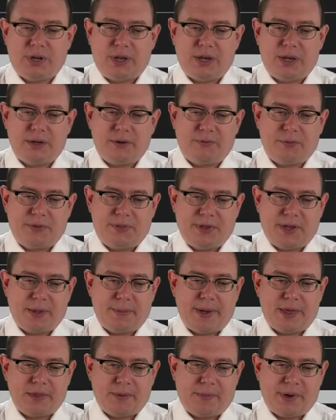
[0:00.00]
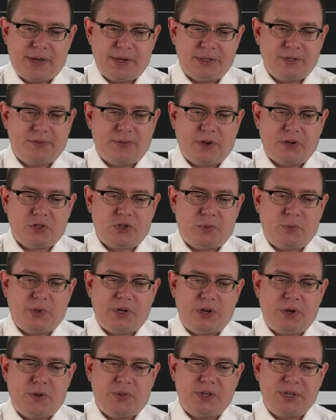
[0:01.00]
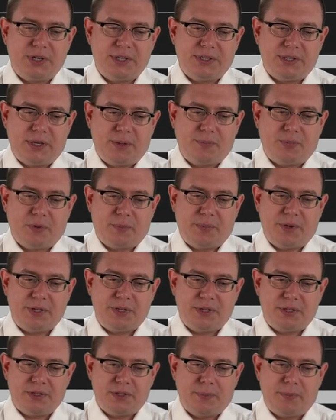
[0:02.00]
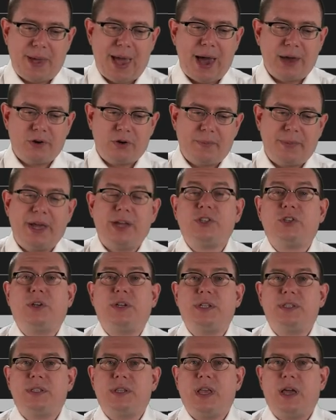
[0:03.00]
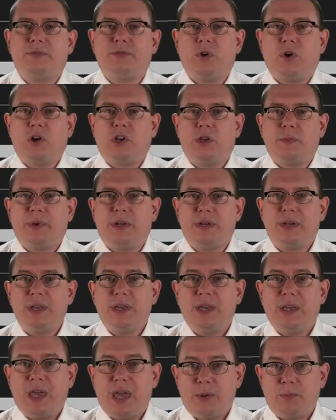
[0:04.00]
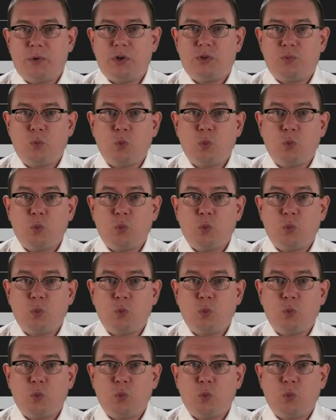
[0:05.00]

And if we think about the minus function, we know that it's implemented to pattern match on its left argument and would,